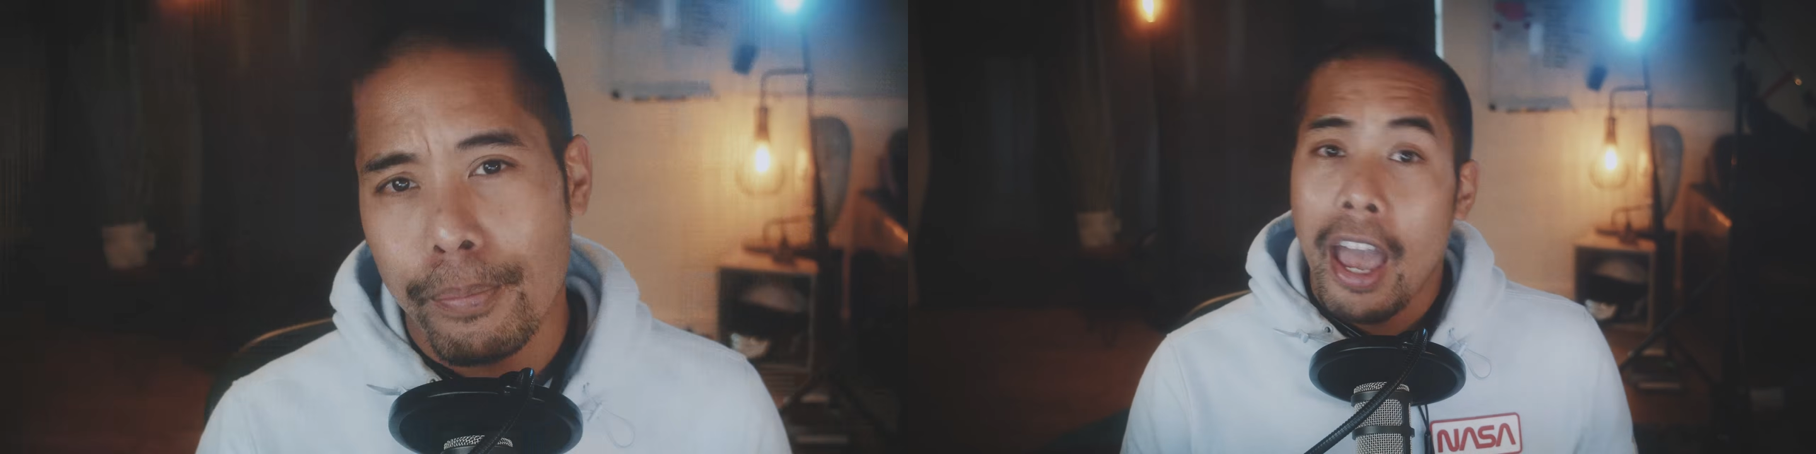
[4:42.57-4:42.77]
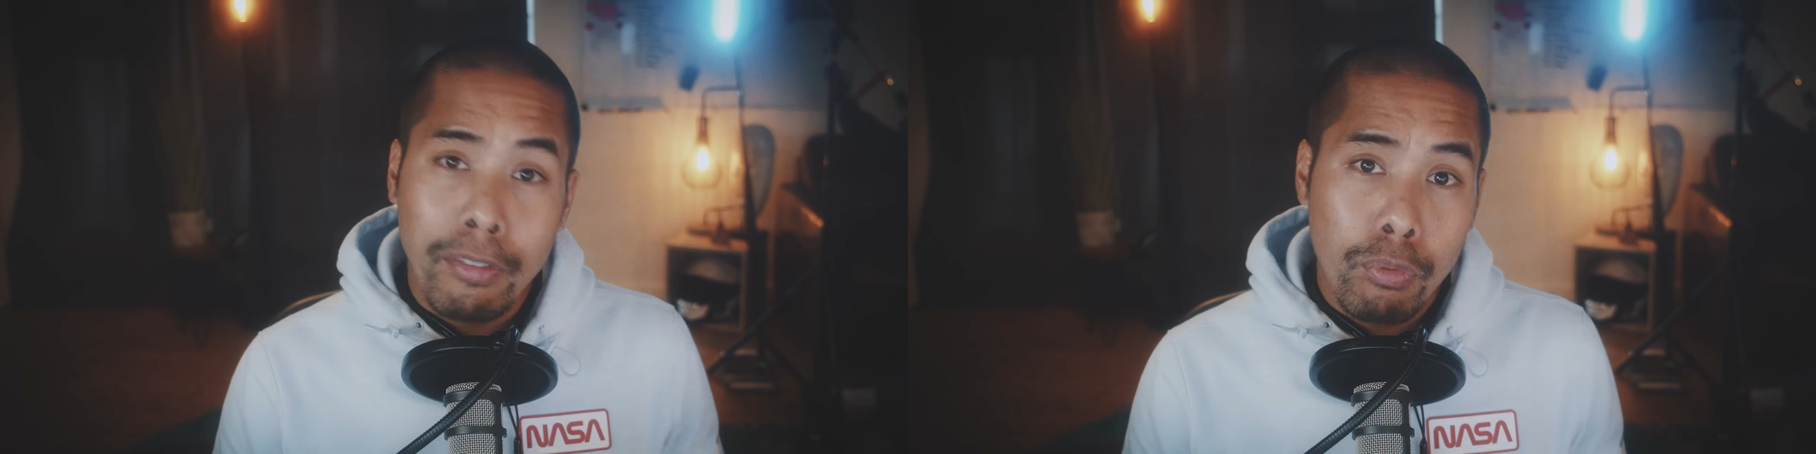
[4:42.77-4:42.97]

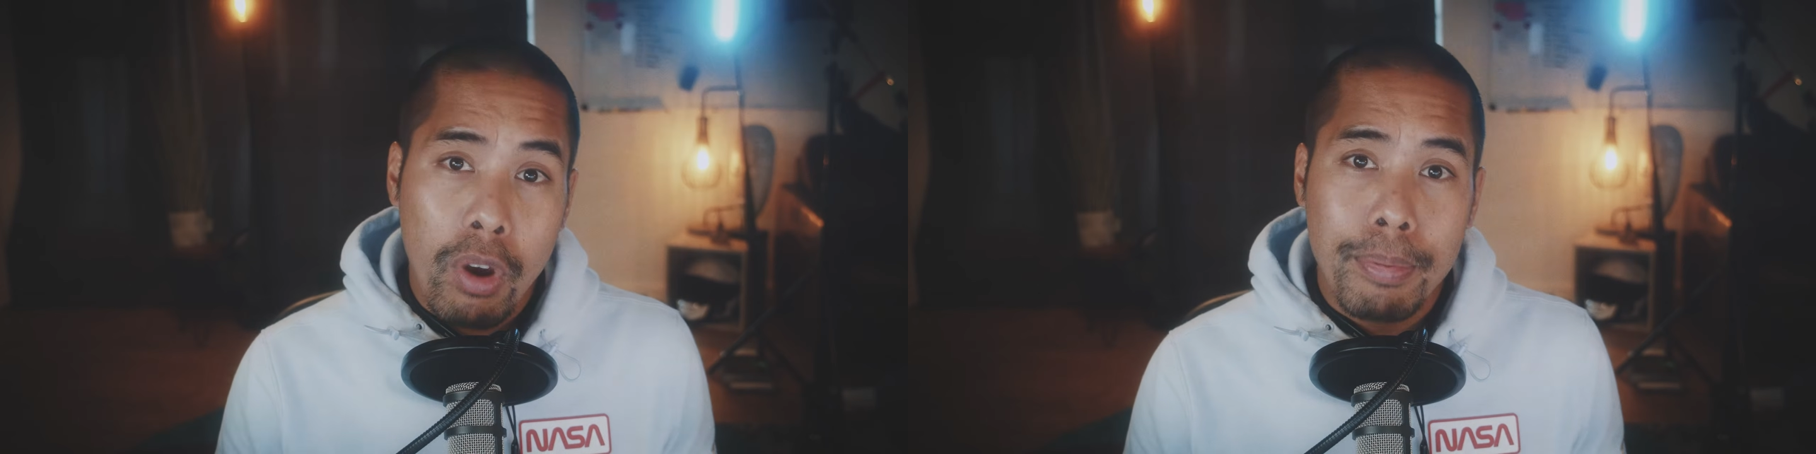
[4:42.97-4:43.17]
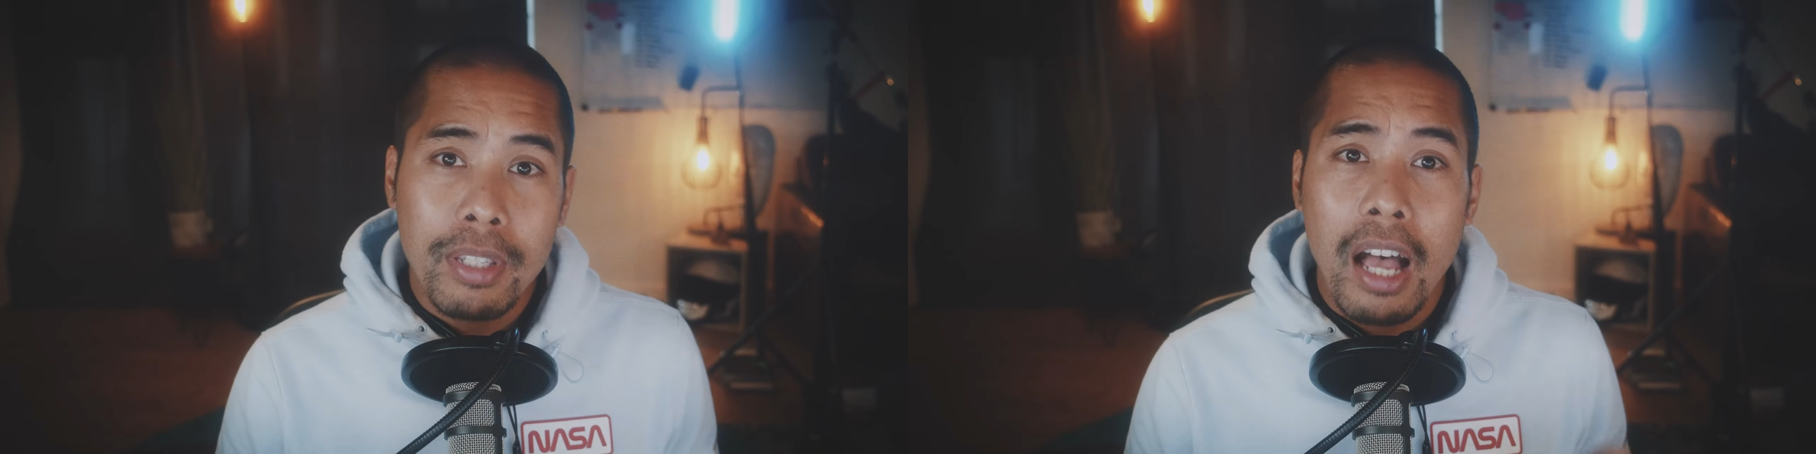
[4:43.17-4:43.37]
Hand
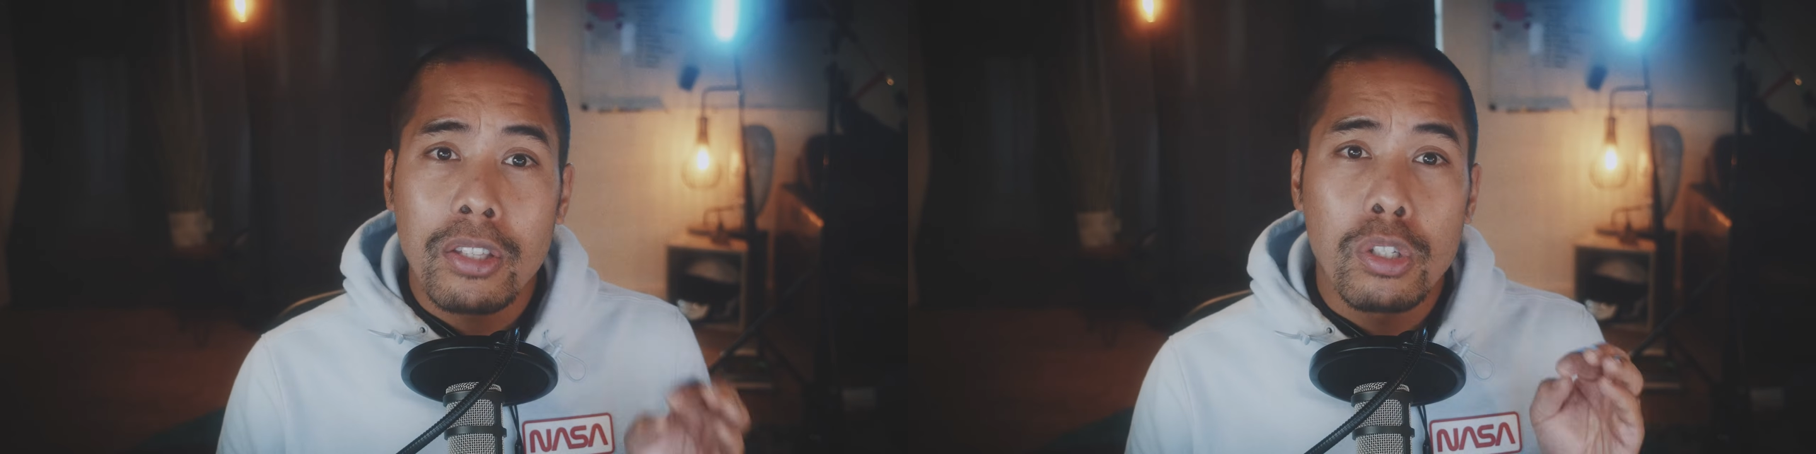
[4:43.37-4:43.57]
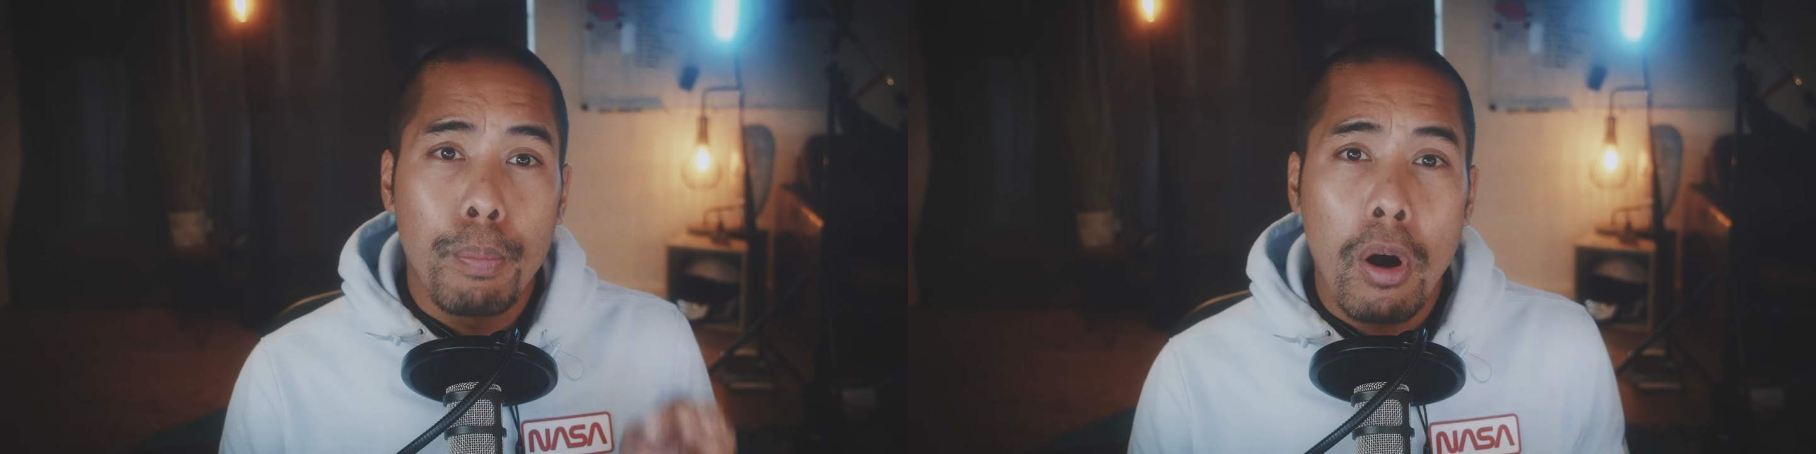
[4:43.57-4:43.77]
wraps are
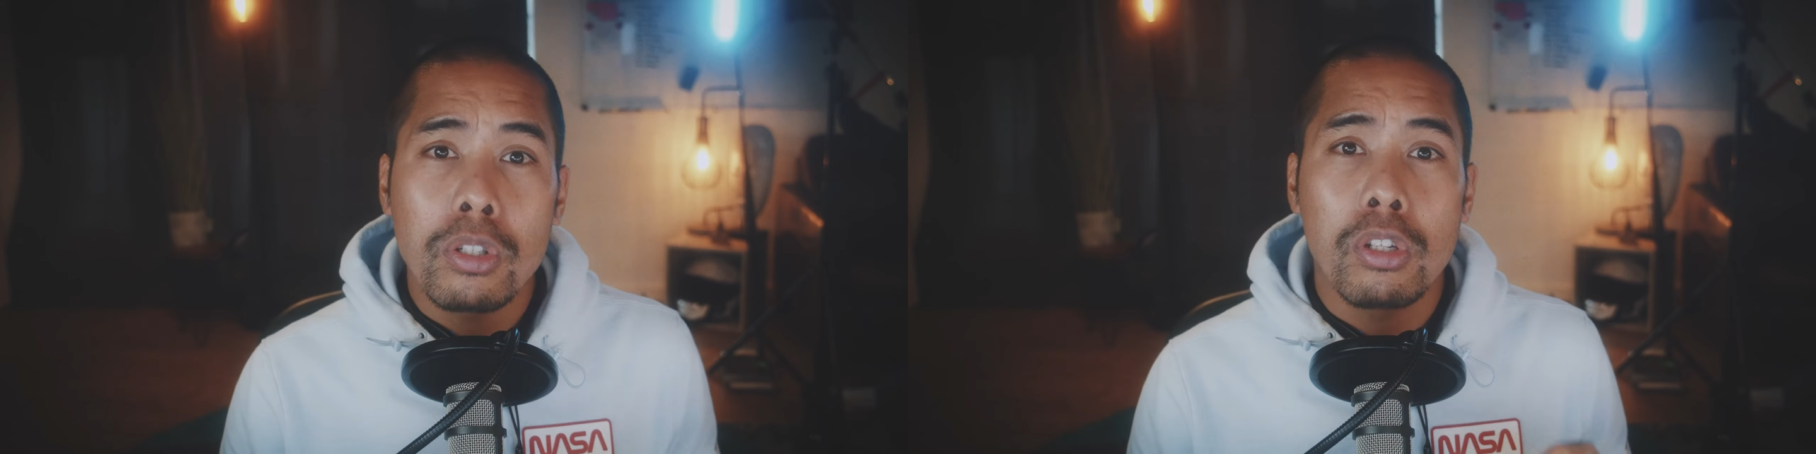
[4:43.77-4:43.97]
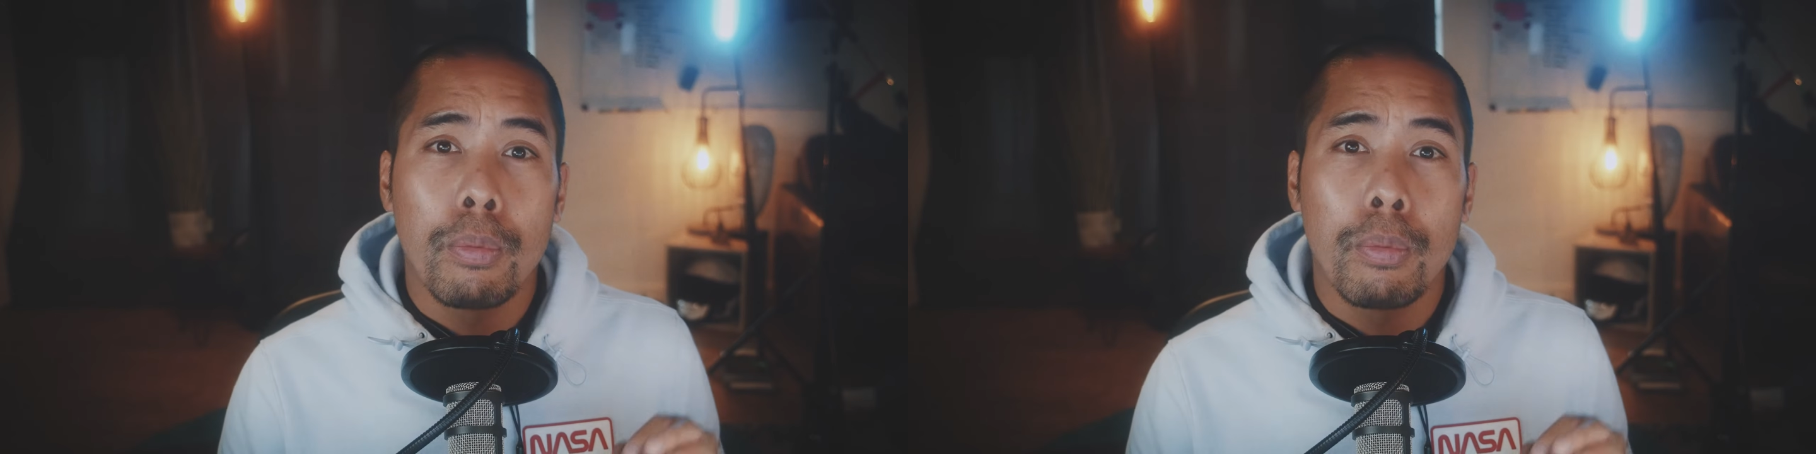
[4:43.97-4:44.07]
supposed